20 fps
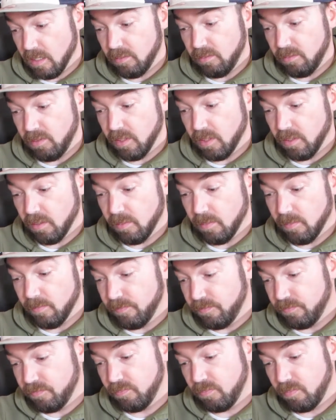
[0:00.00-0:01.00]
you know,
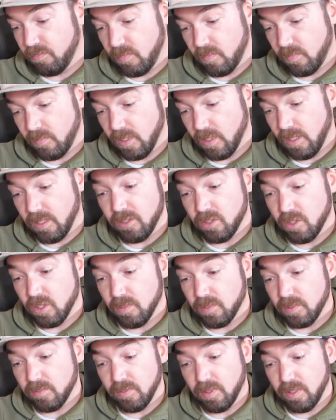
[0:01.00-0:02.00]
in
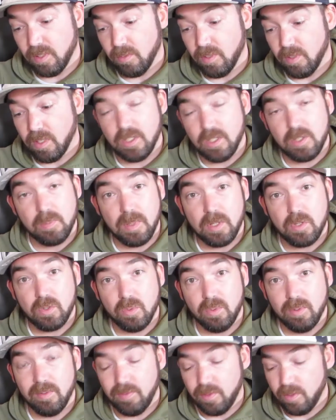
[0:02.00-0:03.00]
terms of a really special
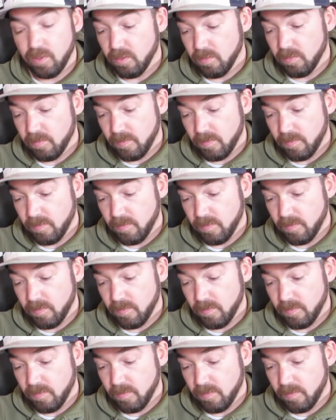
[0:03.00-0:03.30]
review.